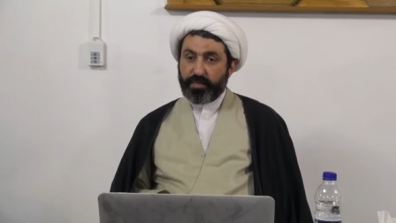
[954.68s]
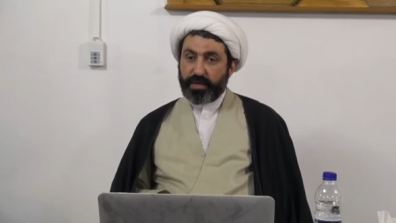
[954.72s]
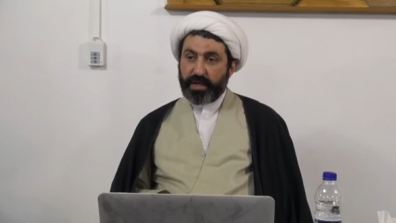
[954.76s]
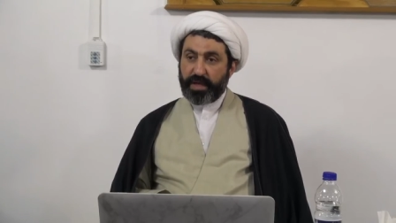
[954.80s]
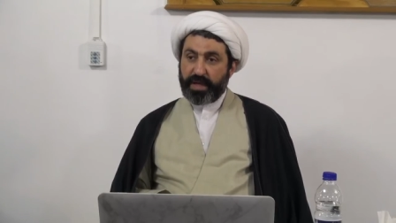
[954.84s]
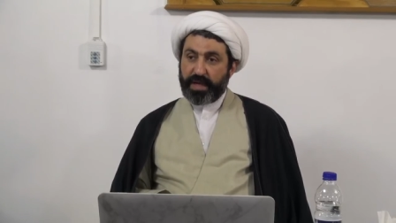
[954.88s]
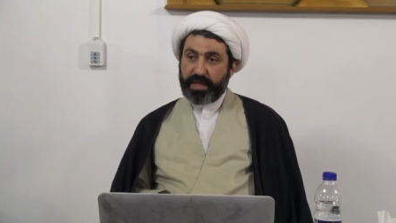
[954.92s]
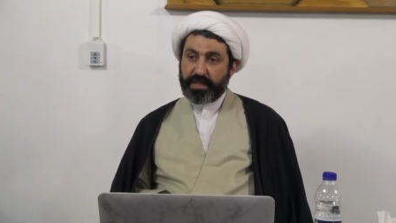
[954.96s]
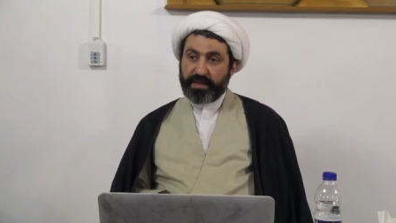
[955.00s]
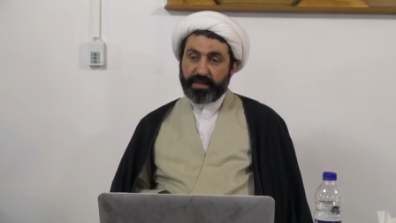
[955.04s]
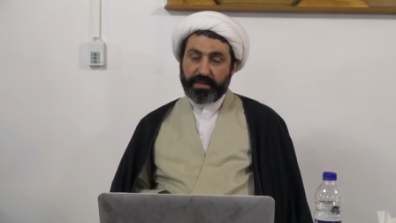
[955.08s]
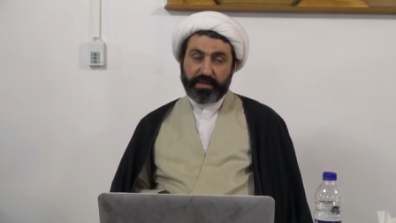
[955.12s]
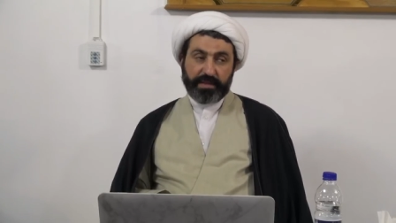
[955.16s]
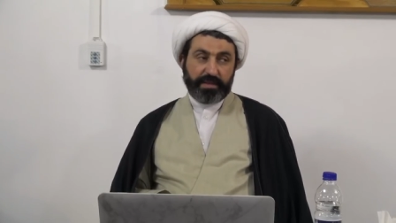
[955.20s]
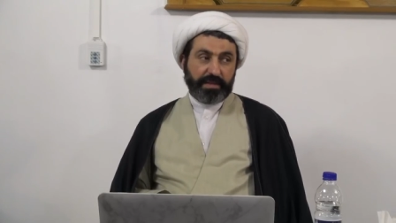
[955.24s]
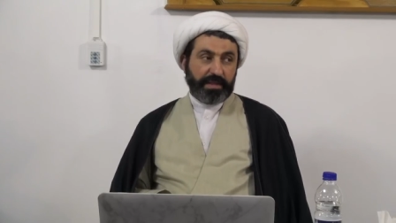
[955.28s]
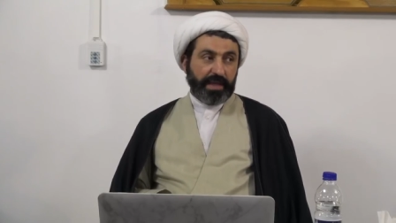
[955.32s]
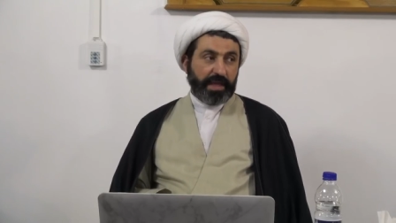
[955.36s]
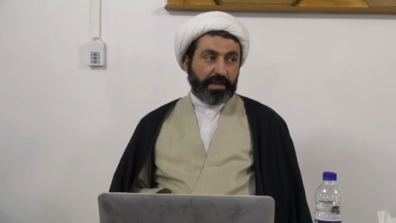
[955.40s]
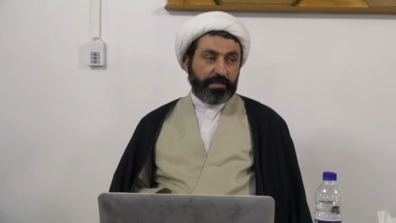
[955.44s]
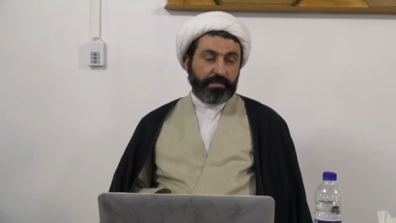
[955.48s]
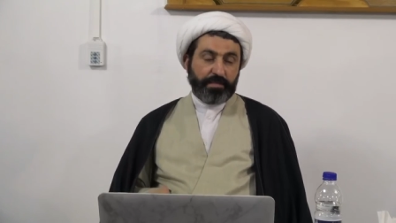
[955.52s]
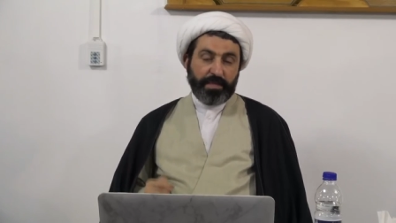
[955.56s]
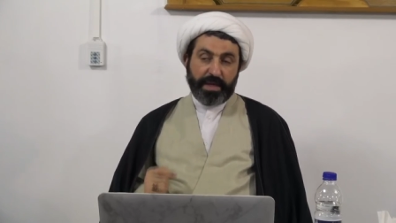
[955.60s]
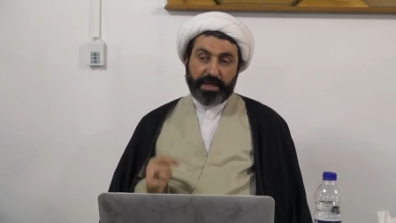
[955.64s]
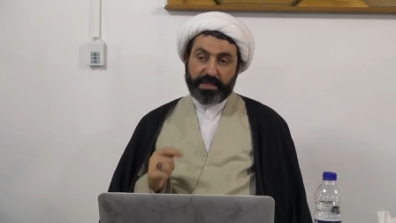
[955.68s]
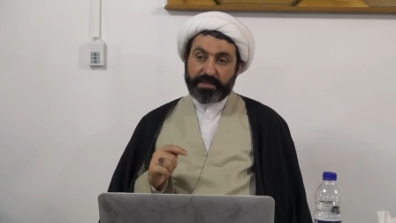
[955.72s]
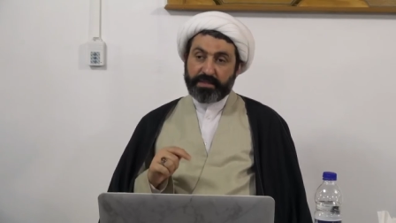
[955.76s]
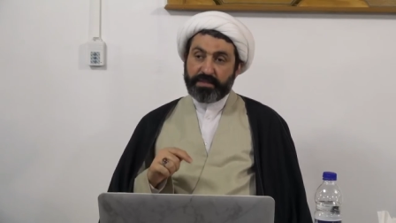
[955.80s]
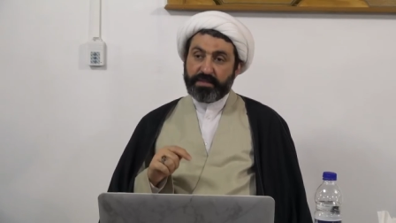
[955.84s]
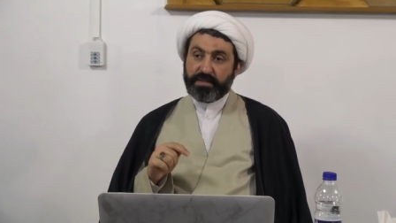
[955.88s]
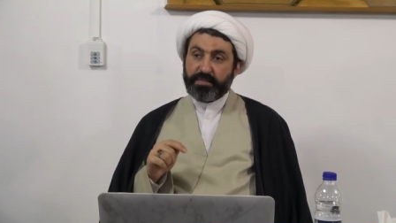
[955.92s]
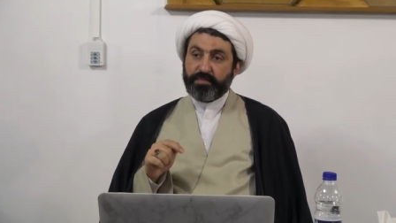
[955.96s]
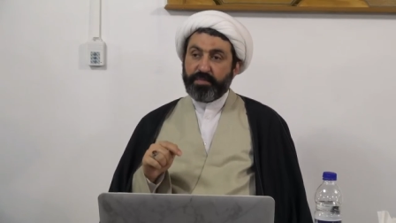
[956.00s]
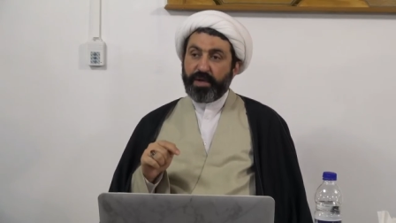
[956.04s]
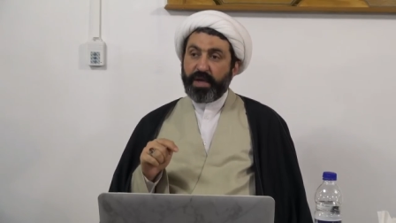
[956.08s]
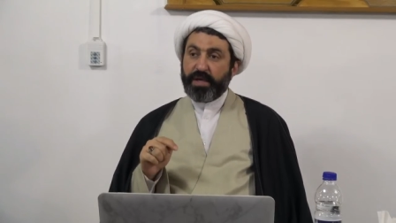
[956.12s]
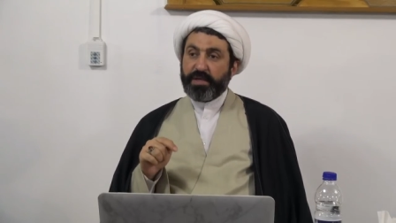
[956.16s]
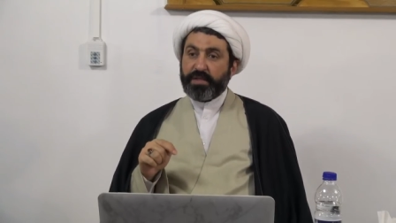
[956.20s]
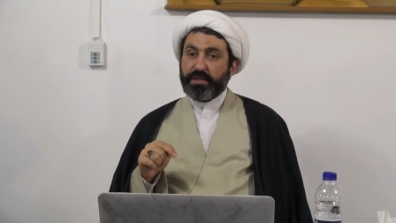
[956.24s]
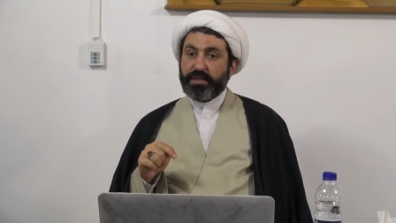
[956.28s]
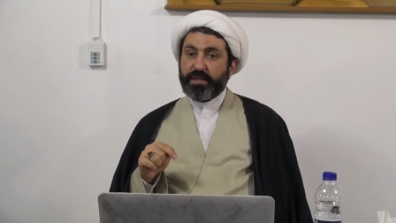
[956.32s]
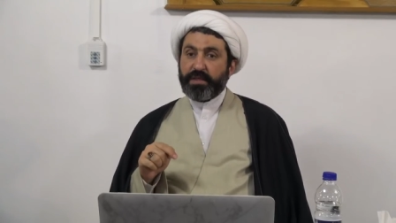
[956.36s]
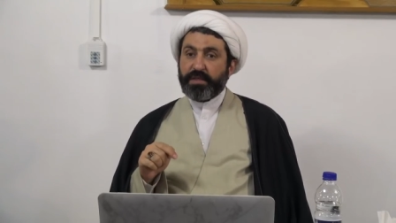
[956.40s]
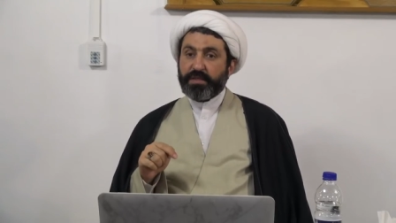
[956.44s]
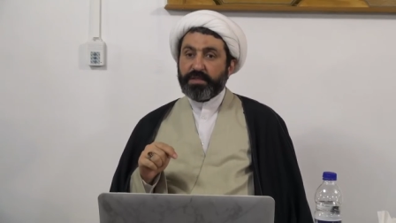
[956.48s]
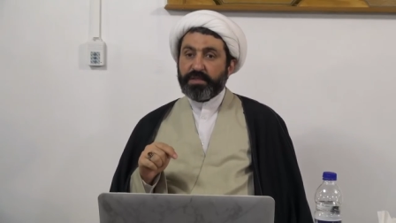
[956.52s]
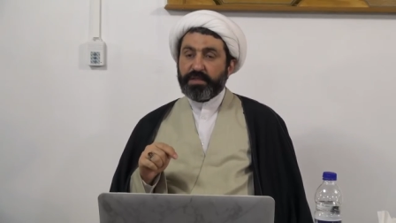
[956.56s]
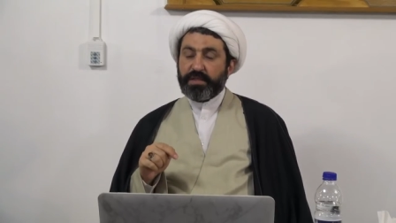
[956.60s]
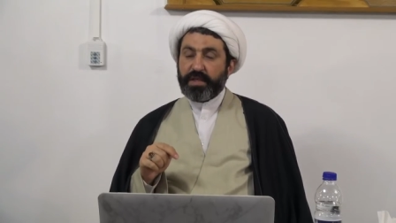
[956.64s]
And they meant by
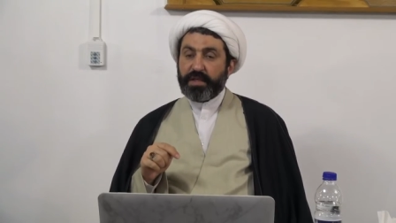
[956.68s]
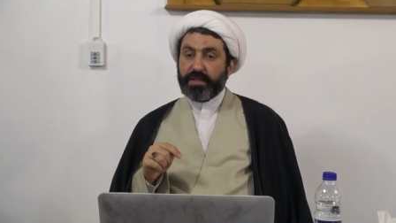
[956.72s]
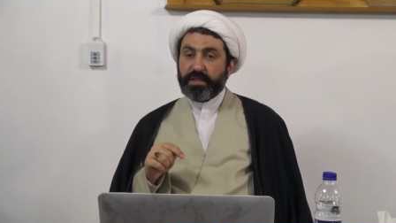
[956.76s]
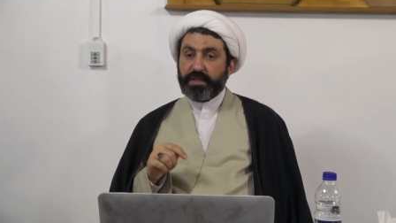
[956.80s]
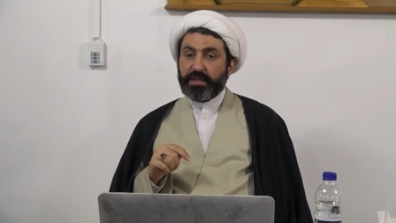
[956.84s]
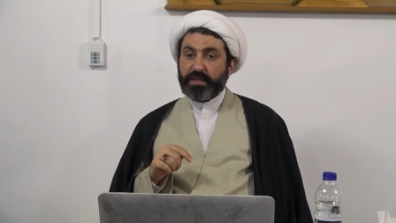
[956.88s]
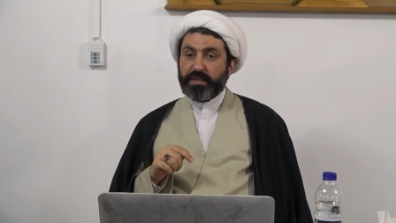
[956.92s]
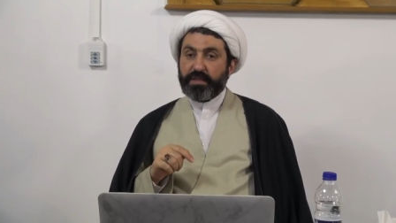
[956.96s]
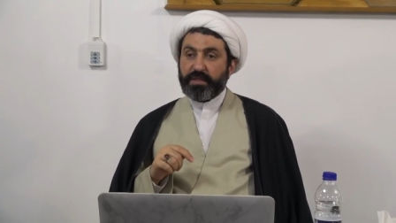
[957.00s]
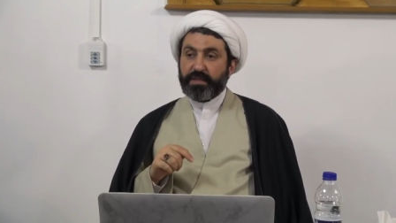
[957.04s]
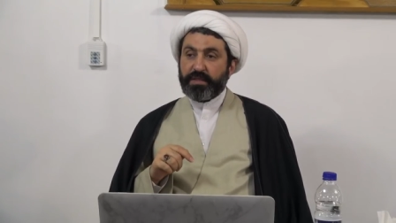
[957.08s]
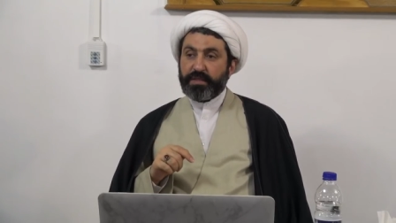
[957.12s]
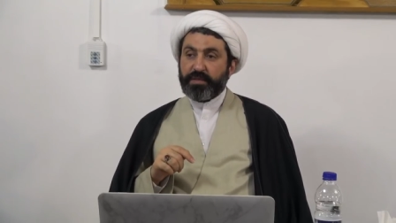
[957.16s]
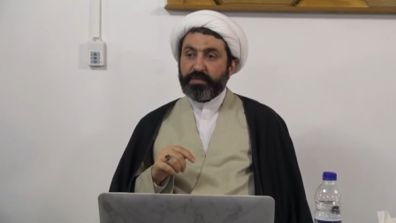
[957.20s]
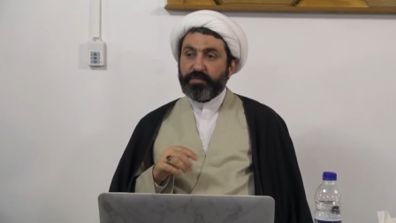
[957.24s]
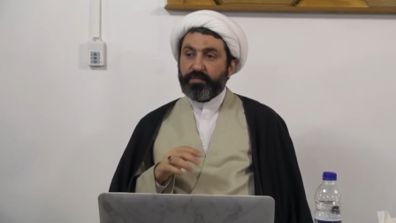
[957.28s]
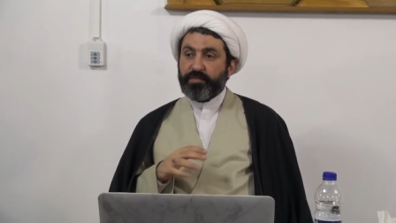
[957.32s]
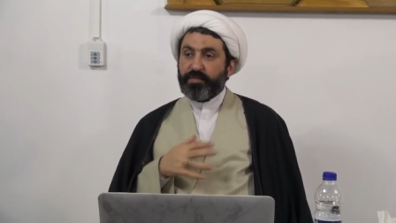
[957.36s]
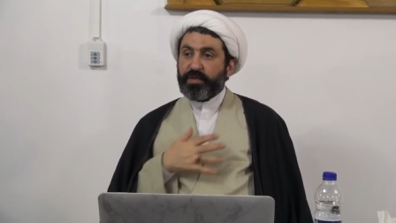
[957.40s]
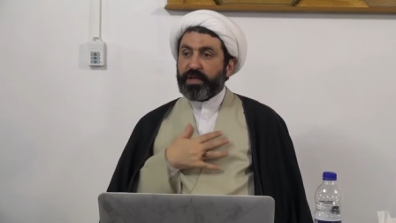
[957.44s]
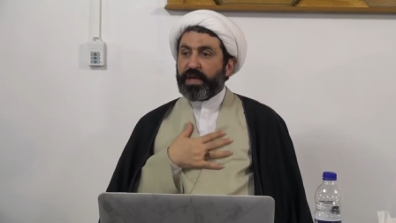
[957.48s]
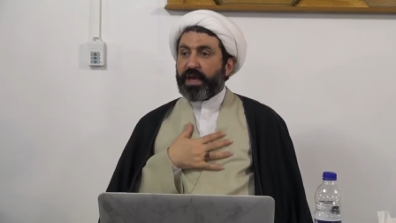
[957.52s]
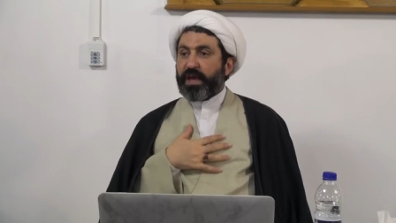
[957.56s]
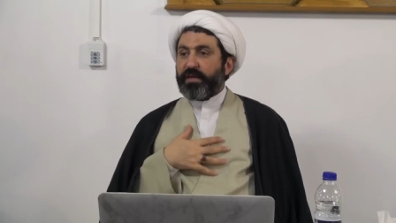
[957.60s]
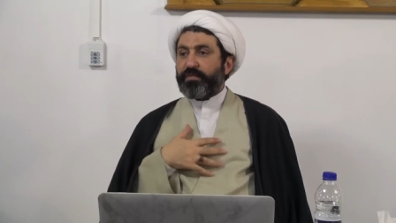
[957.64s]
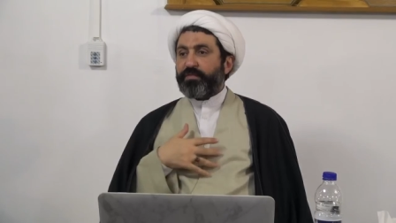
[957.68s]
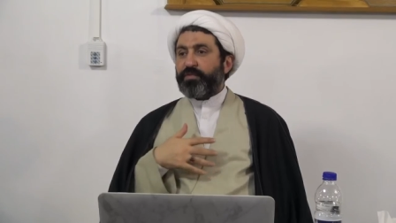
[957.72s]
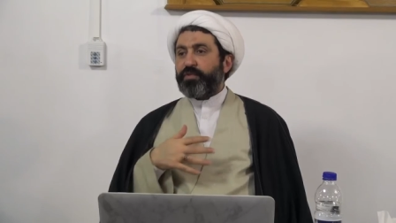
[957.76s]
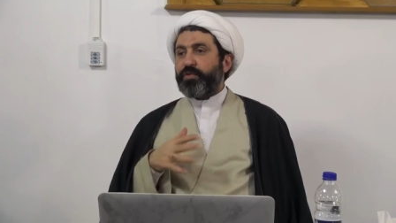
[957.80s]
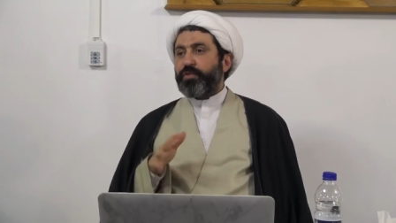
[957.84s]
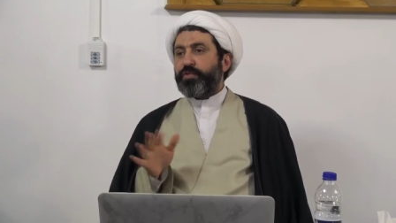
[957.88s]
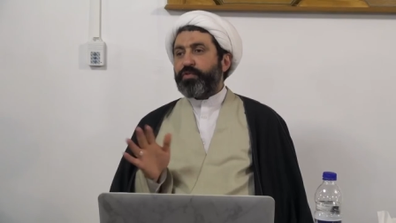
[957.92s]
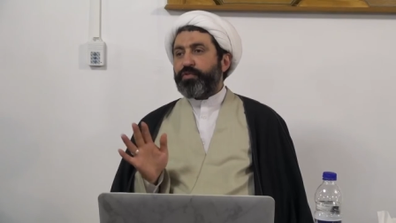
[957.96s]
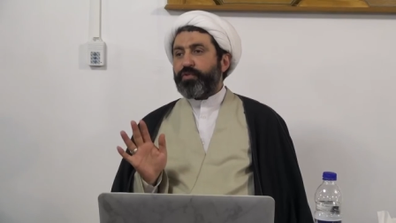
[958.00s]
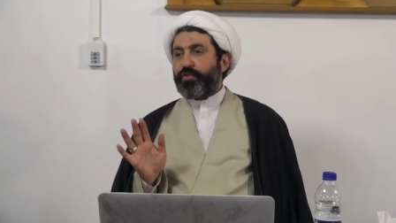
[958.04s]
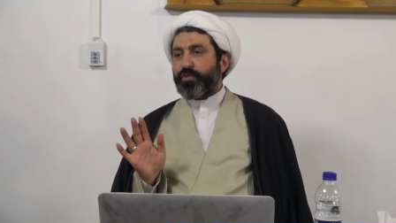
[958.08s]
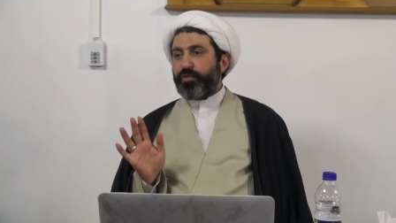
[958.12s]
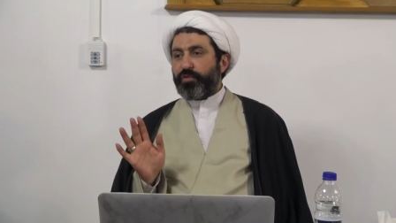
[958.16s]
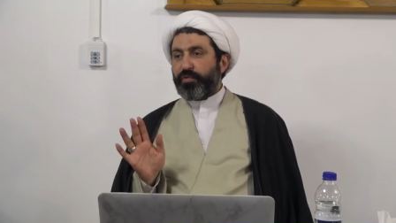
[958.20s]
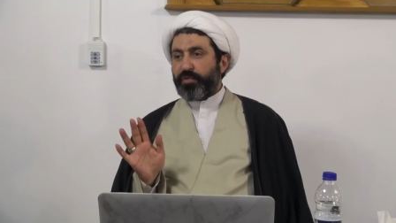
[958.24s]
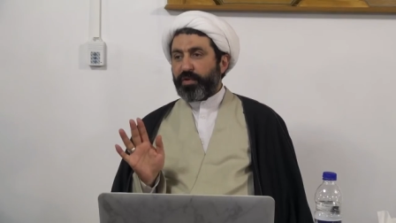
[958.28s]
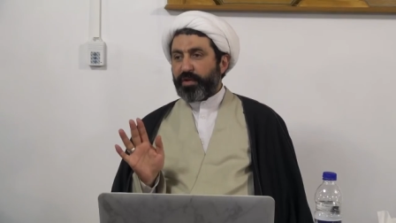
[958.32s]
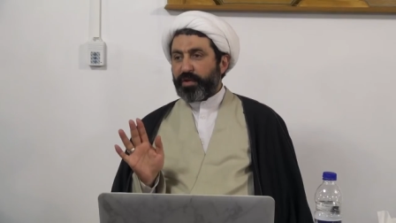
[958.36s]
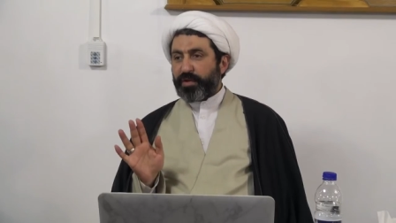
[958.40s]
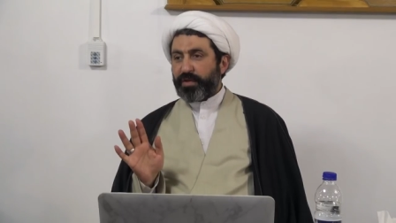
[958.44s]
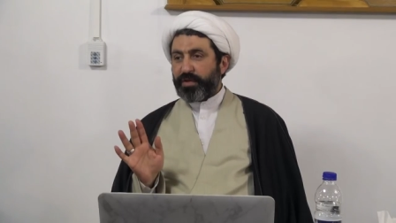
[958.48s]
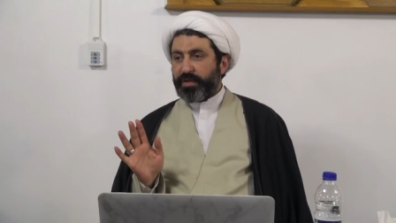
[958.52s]
this that we have no role.